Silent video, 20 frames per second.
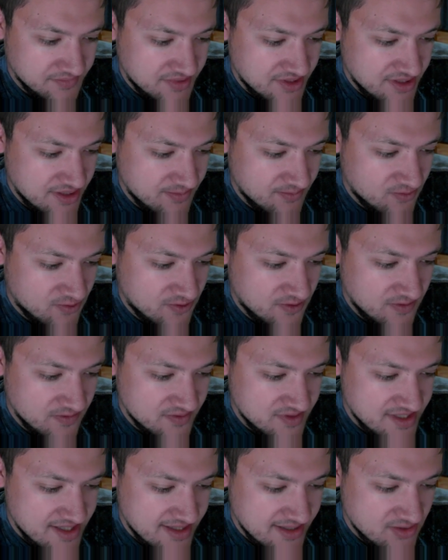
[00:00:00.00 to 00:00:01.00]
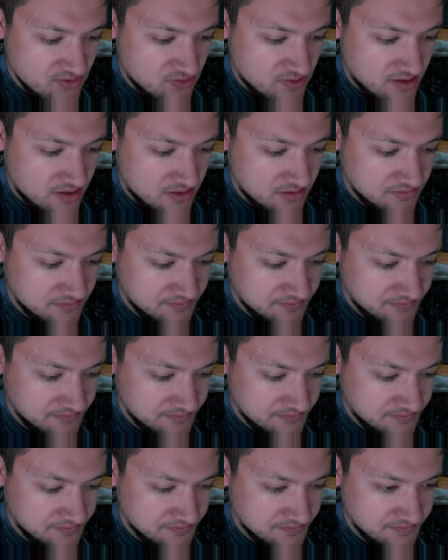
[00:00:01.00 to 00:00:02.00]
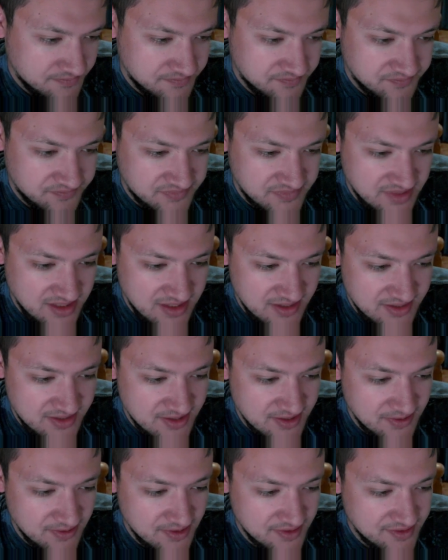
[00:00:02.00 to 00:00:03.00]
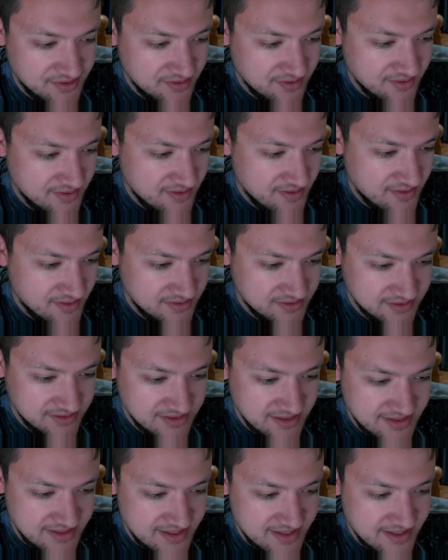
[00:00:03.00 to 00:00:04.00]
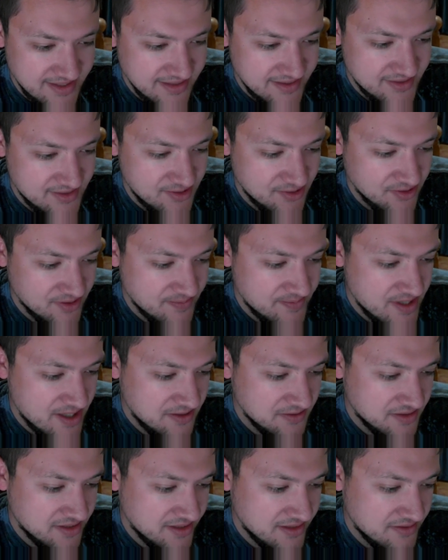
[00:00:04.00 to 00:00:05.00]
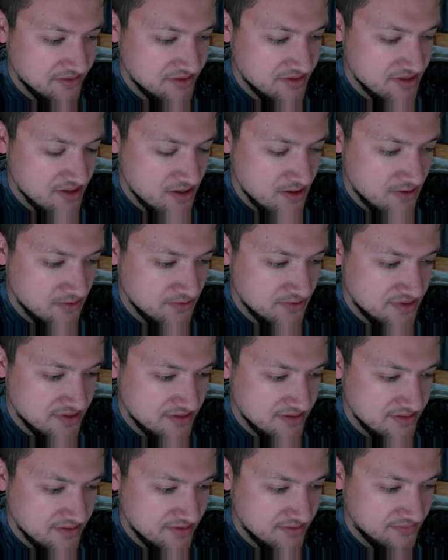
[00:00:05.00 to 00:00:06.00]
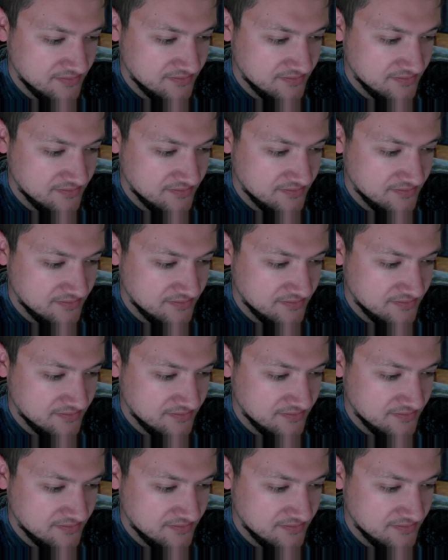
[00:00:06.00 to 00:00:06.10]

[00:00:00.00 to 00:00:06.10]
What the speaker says: Timberwolves as well. So let's see. So the Pelicans host.